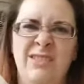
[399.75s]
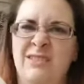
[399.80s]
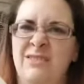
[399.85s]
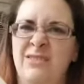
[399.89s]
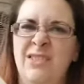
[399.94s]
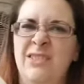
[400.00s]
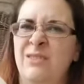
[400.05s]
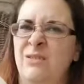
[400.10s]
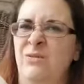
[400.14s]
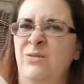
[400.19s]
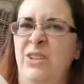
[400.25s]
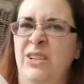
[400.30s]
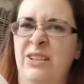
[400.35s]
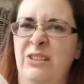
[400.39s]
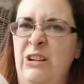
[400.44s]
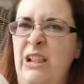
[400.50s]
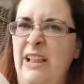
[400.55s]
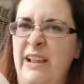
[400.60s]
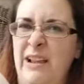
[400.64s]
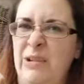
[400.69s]
what's a
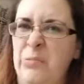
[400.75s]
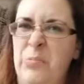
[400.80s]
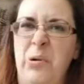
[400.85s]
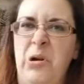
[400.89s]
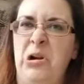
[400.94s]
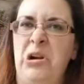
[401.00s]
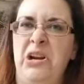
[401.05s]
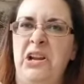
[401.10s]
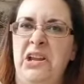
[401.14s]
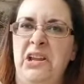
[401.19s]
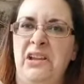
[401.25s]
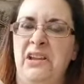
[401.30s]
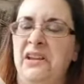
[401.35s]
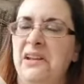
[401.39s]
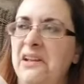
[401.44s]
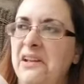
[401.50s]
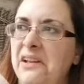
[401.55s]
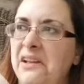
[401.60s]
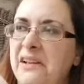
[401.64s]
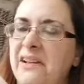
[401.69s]
wonderland party
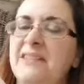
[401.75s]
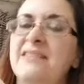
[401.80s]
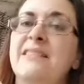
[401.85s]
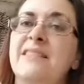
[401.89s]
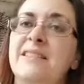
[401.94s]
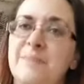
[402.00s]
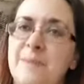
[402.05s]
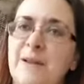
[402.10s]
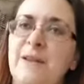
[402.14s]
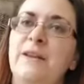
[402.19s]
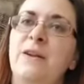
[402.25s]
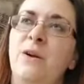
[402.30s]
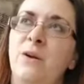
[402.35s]
because i spelled it